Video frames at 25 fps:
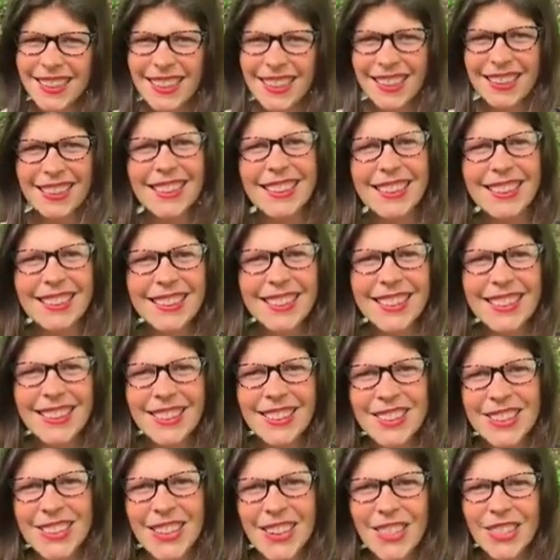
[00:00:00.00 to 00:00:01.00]
clearly
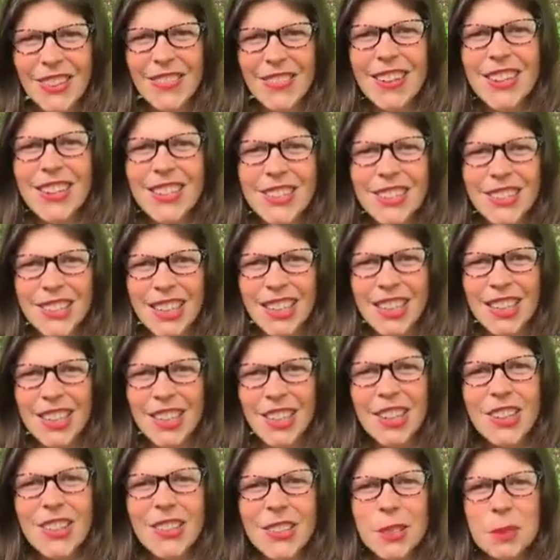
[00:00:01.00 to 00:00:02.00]
those aren't the words you're going to
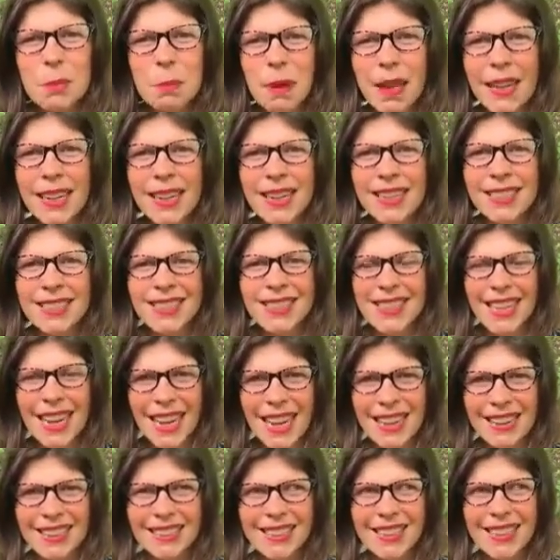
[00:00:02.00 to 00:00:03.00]
use, but it's
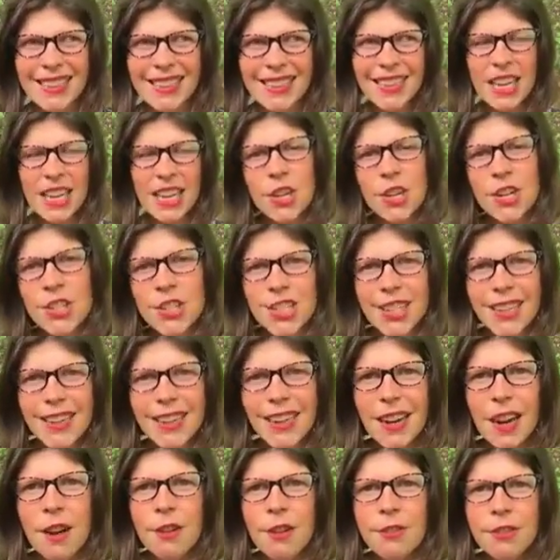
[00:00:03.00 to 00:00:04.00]
that
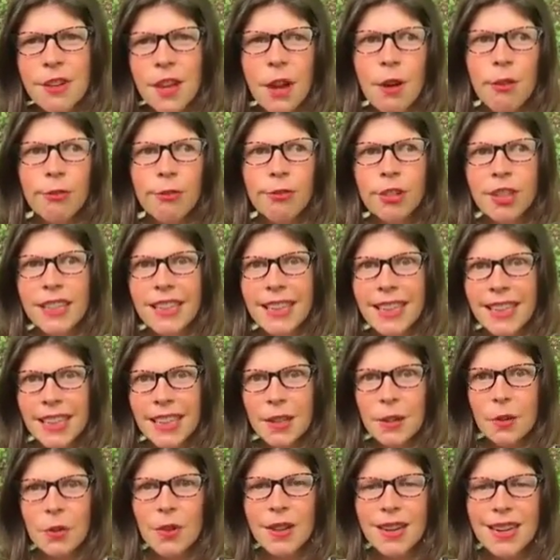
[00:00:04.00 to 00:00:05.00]
energy of
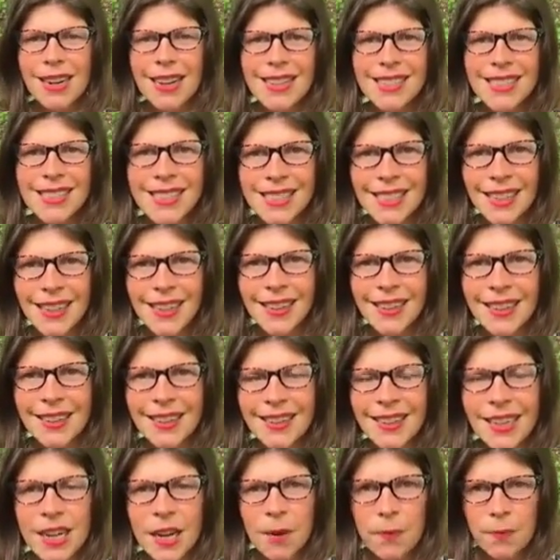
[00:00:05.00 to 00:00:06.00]
forget what I
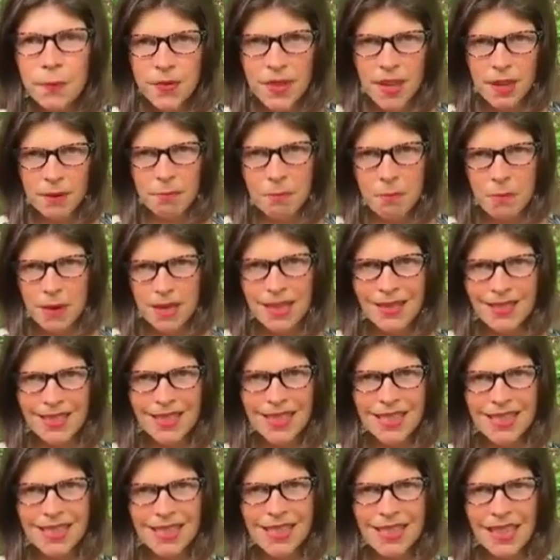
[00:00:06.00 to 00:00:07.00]
said that made
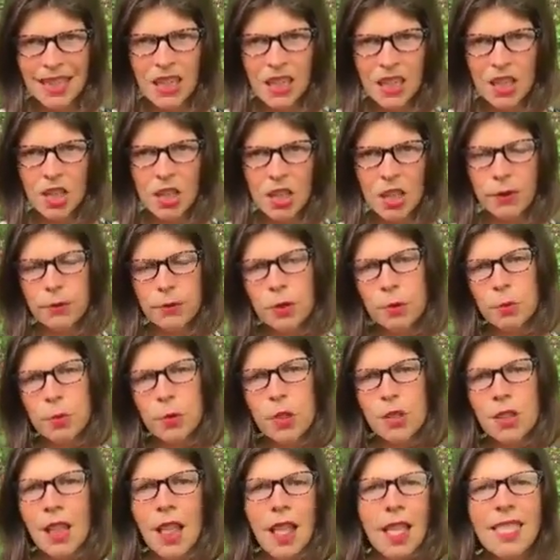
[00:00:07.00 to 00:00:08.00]
this thing
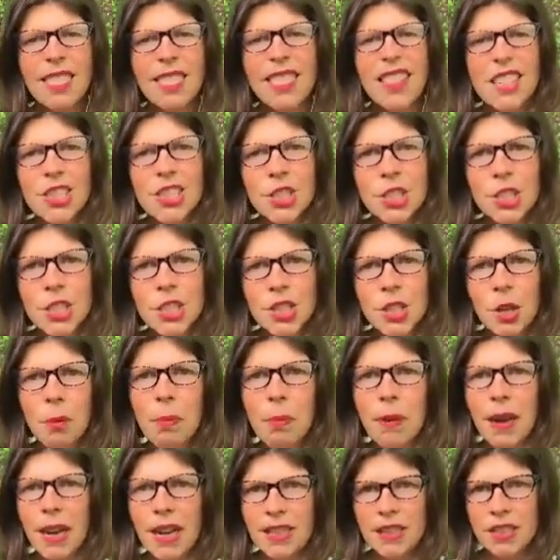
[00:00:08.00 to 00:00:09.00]
uncomfortable. Let's just go
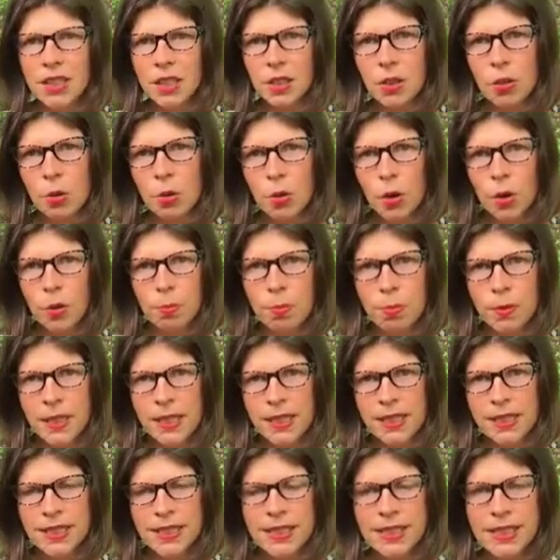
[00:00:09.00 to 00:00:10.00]
back to quote
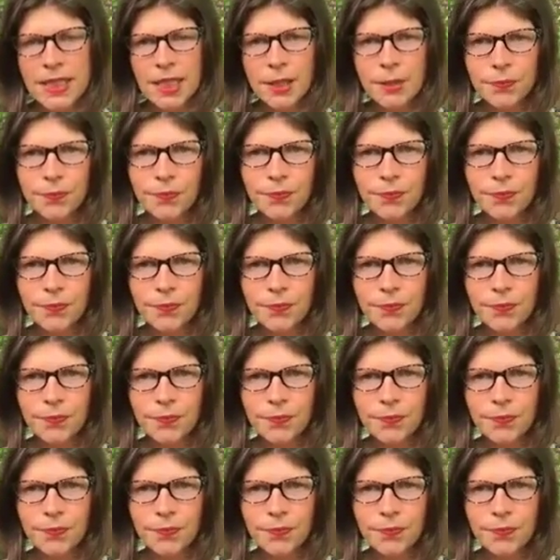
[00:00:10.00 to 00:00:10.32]
peace.